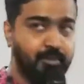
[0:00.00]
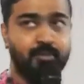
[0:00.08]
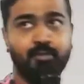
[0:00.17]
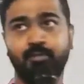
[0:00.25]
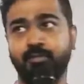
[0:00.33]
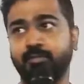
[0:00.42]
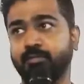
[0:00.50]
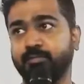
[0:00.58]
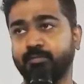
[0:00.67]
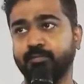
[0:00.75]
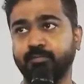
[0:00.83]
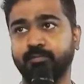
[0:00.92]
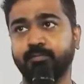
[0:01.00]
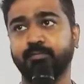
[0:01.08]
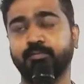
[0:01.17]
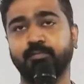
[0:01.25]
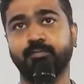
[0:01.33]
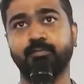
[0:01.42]

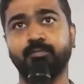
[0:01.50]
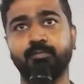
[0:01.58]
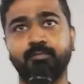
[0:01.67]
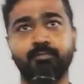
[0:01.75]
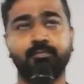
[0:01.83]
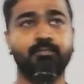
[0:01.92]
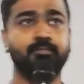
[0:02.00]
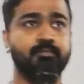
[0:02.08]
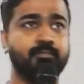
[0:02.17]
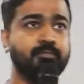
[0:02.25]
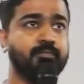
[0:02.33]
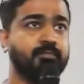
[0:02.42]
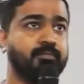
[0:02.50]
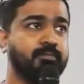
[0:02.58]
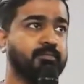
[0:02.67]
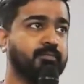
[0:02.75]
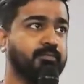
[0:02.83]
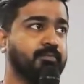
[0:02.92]

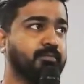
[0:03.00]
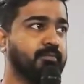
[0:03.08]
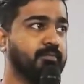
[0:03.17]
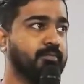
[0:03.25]
(silence)